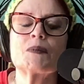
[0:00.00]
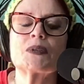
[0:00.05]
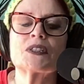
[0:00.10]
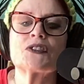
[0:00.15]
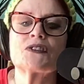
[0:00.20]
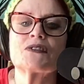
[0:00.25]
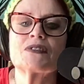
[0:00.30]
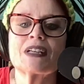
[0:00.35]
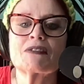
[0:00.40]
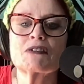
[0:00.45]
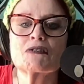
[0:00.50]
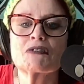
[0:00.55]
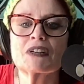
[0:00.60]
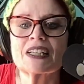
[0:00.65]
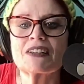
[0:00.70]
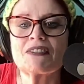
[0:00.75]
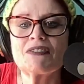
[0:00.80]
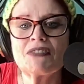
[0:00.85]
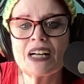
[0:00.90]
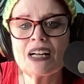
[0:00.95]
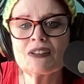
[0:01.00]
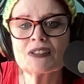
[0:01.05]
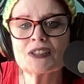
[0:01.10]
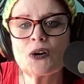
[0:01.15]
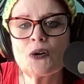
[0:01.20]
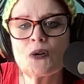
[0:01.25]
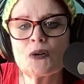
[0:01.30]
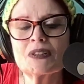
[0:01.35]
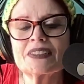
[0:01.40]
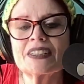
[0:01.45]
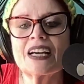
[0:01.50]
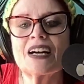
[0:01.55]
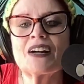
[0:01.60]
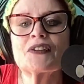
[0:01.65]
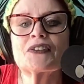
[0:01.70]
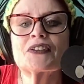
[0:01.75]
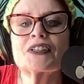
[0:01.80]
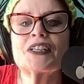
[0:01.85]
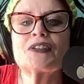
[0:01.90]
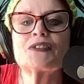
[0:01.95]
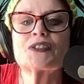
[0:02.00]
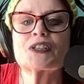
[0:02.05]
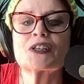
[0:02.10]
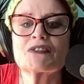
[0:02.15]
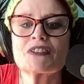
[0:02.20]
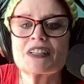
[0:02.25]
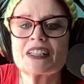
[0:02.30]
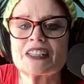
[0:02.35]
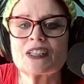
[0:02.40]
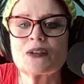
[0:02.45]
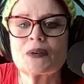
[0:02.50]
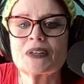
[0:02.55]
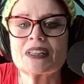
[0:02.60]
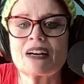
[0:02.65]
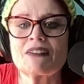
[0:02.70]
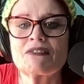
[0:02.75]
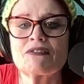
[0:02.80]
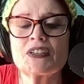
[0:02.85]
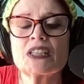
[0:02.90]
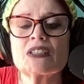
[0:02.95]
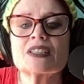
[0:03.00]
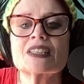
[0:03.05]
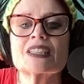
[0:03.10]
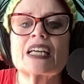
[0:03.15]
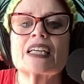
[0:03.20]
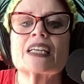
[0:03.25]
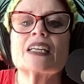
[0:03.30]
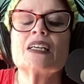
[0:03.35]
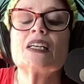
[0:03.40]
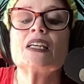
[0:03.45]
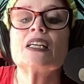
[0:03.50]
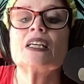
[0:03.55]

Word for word: but you've never really felt whole and healthy, you don't really know what that feels like.